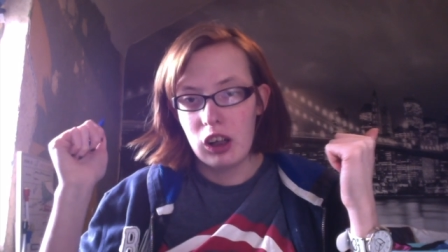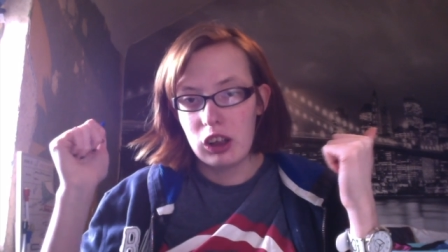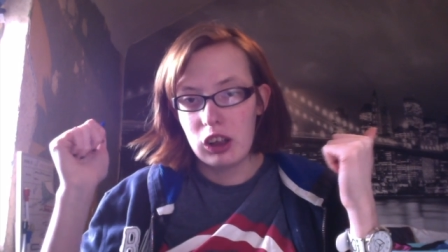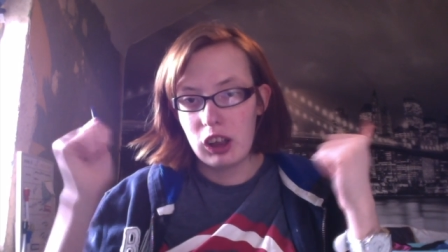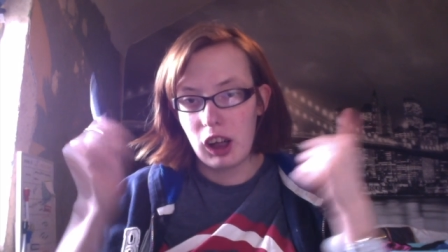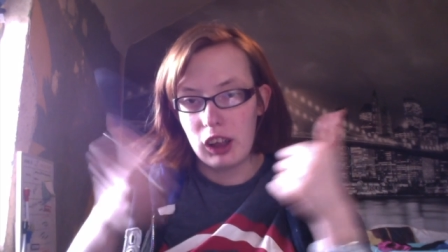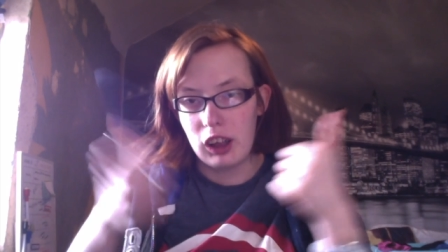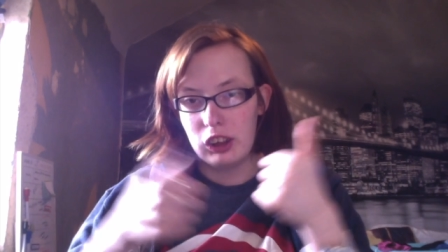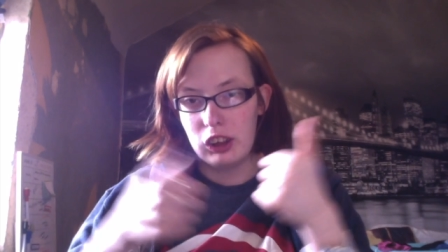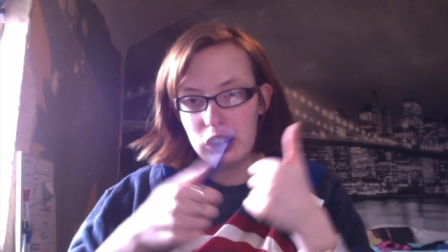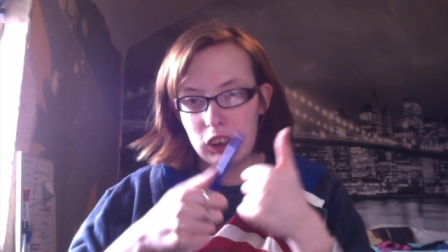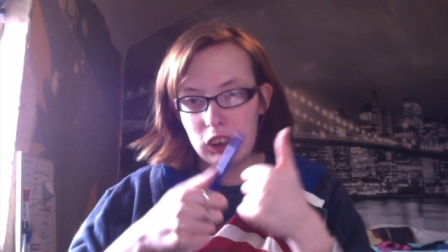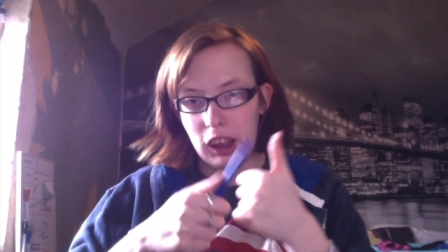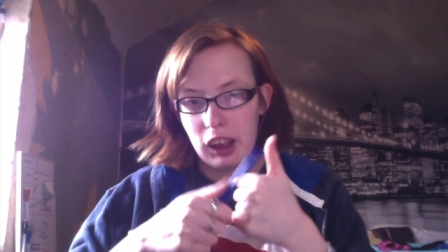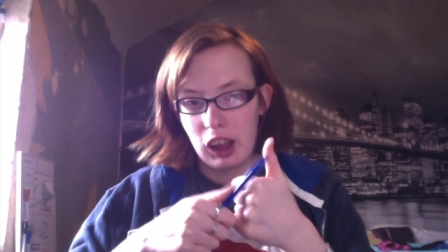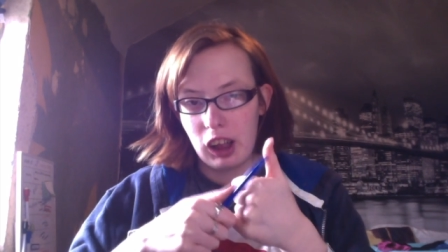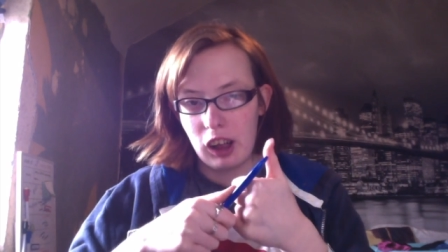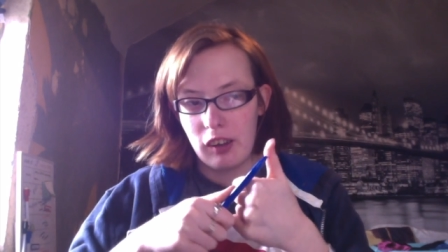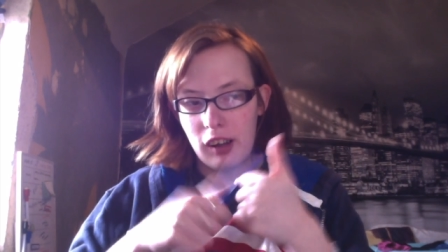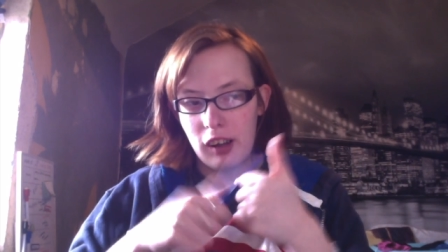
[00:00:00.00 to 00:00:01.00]
go and check
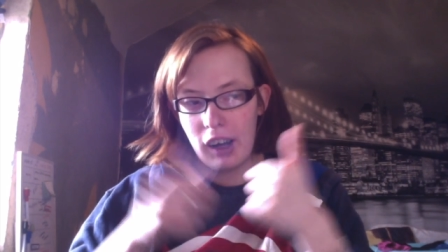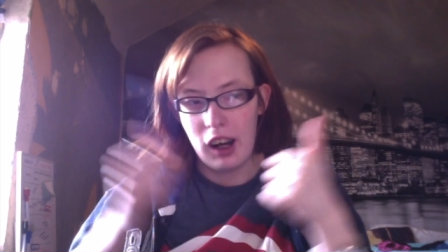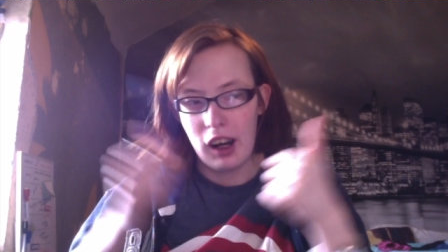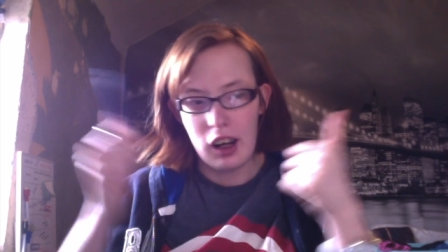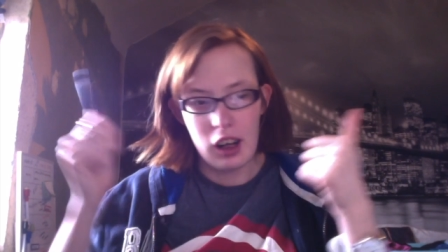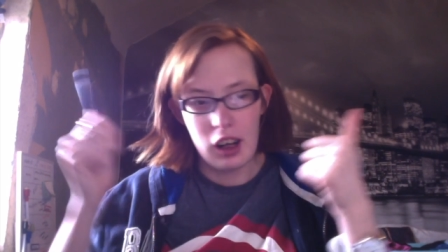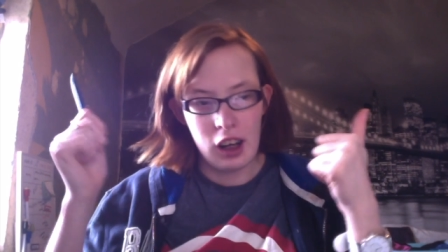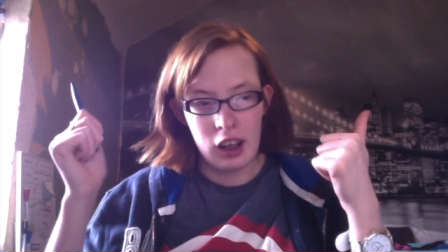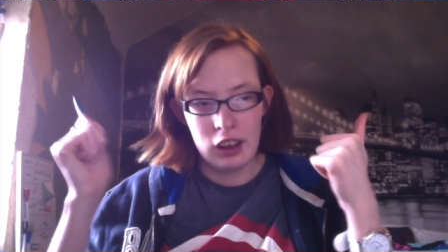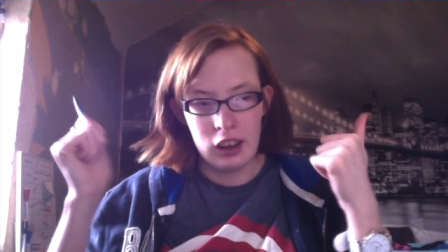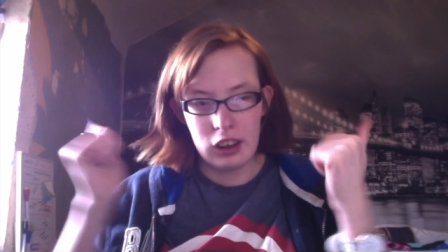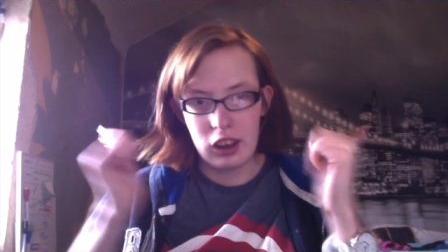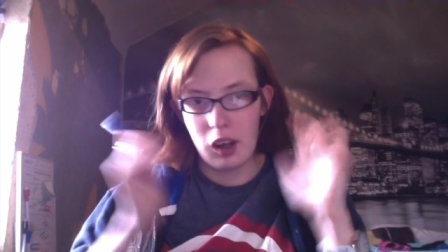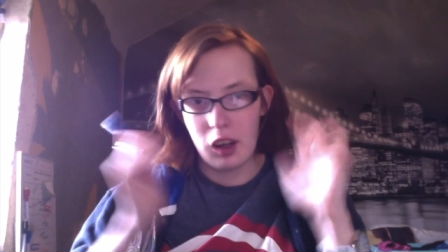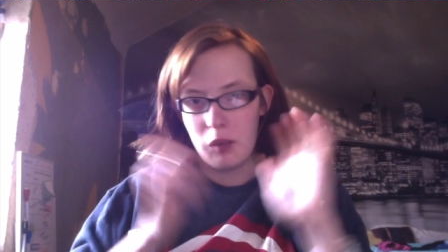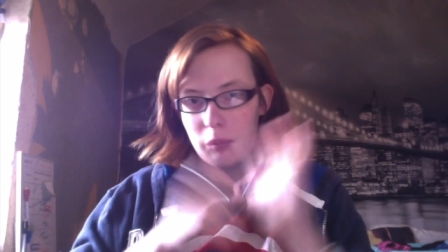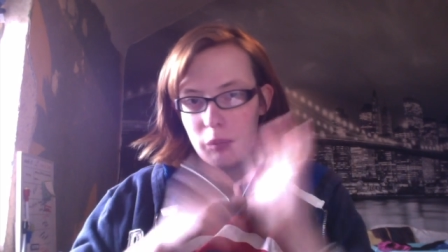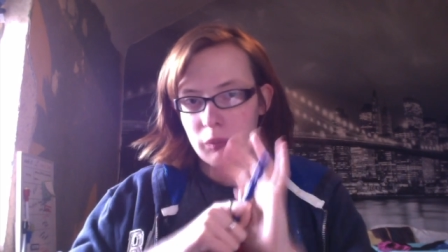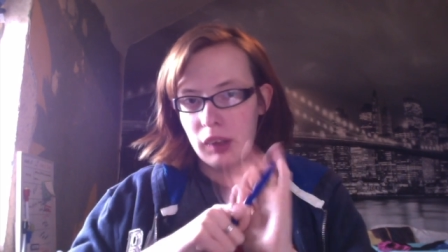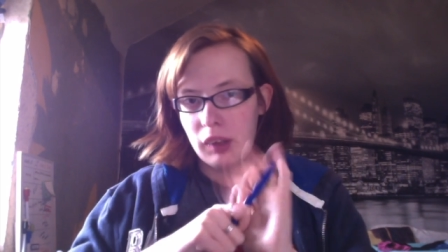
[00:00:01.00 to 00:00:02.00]
her out and
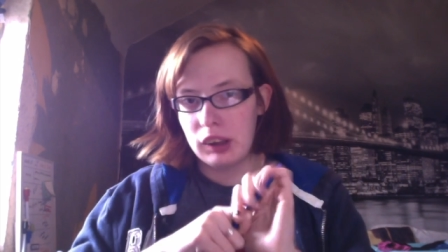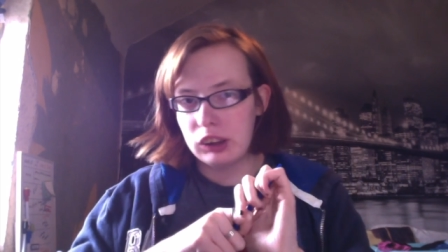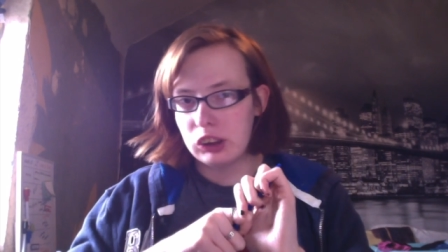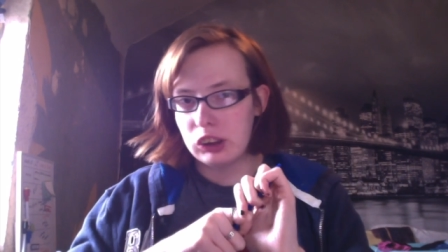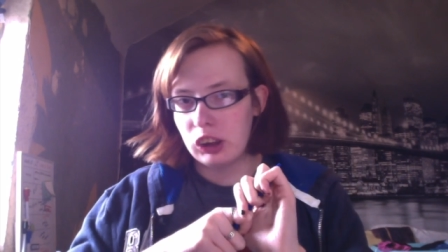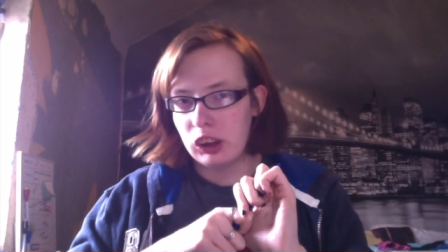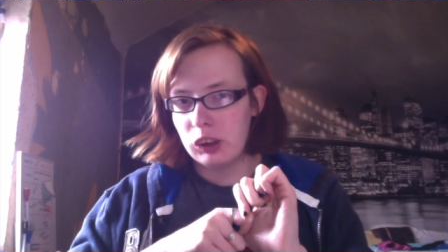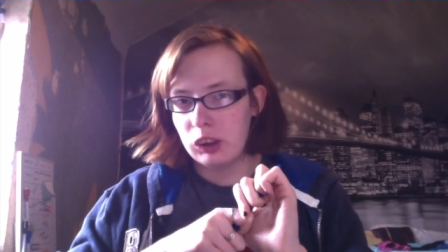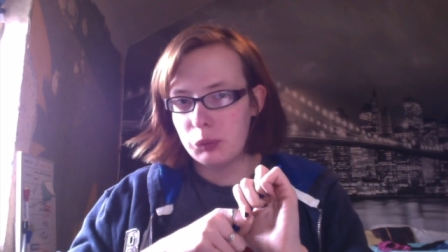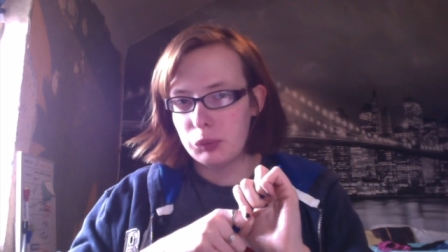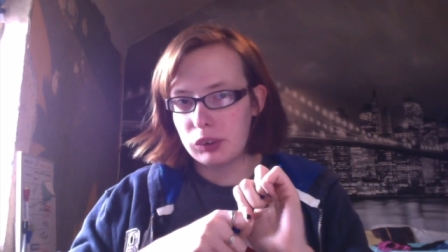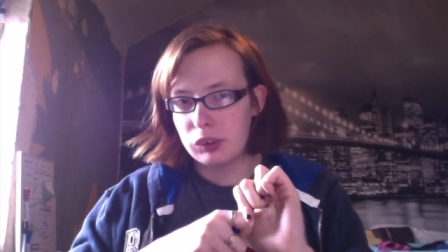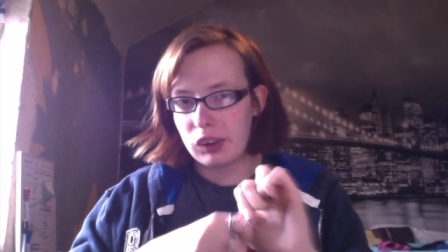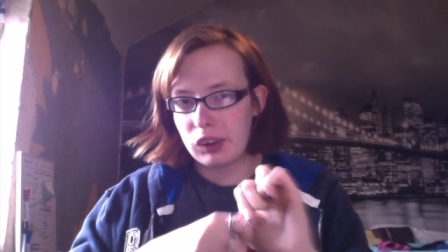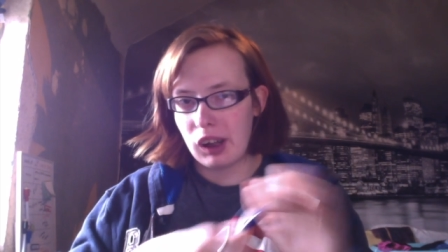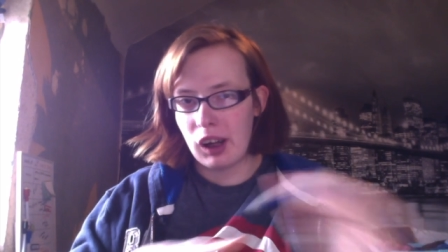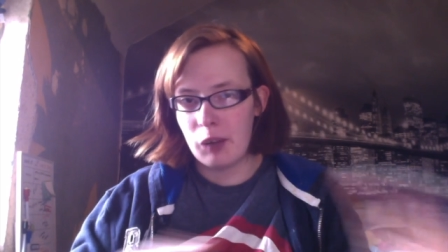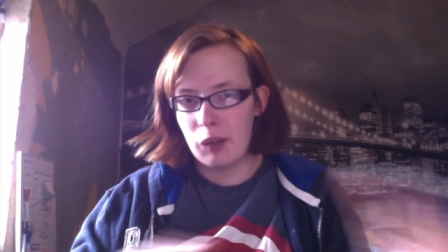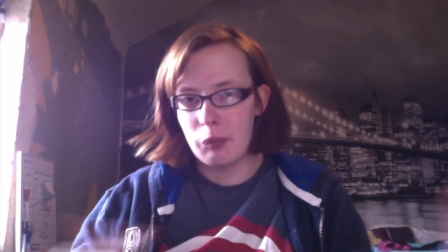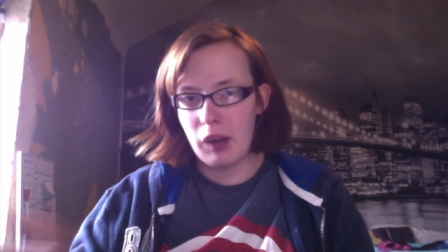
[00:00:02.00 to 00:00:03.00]
make sure you
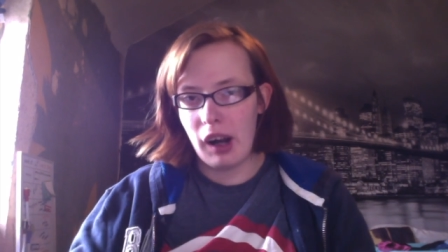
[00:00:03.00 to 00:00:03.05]
subscribe.